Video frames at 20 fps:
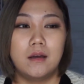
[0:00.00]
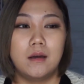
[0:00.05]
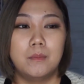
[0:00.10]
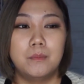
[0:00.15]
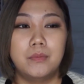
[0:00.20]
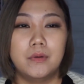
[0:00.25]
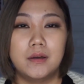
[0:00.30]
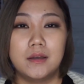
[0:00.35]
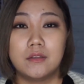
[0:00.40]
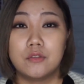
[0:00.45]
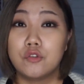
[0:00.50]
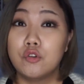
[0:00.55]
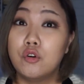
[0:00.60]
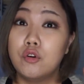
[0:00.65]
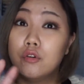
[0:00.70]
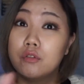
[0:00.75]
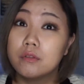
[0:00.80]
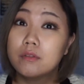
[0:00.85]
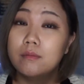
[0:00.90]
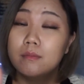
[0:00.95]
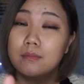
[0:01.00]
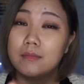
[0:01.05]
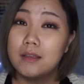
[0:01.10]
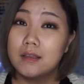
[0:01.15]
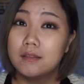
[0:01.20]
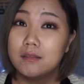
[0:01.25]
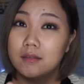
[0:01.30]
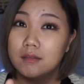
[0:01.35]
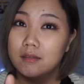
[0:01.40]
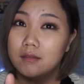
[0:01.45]
But so
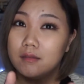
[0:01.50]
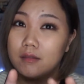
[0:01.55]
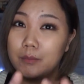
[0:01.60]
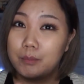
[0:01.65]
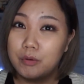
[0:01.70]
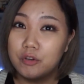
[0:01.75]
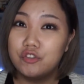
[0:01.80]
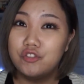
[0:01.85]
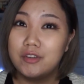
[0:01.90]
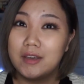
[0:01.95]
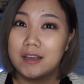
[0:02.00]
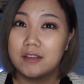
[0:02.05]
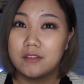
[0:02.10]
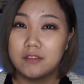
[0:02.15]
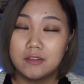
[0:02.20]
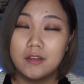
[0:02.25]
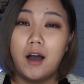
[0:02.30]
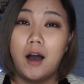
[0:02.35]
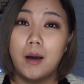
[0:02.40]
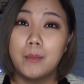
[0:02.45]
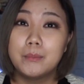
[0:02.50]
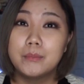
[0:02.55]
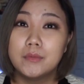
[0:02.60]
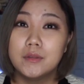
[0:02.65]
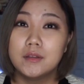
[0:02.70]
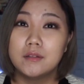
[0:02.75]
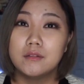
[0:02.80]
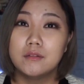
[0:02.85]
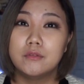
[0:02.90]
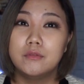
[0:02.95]
the pushing had stopped
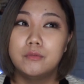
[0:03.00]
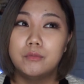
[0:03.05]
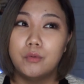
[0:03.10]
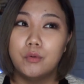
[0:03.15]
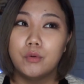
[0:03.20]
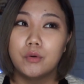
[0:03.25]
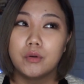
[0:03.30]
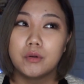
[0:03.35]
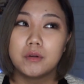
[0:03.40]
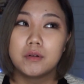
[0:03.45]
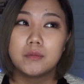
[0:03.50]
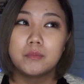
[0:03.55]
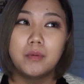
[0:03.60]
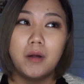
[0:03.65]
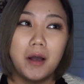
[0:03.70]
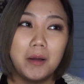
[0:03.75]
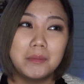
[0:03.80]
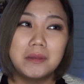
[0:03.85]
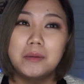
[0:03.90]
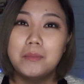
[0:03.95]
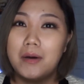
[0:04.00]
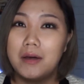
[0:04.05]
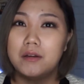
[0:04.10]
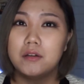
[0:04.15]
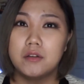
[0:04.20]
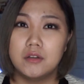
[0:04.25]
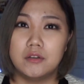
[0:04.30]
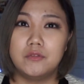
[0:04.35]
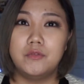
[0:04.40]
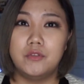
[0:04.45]
for probably about a
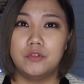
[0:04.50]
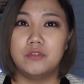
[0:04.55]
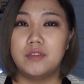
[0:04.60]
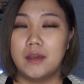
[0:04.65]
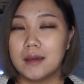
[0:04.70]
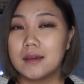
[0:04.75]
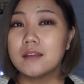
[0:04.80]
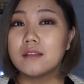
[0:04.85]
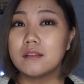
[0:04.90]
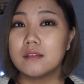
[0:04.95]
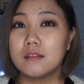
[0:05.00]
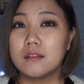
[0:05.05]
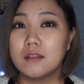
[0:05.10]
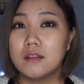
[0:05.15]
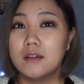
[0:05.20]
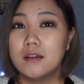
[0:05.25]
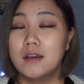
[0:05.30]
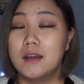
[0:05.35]
good few seconds,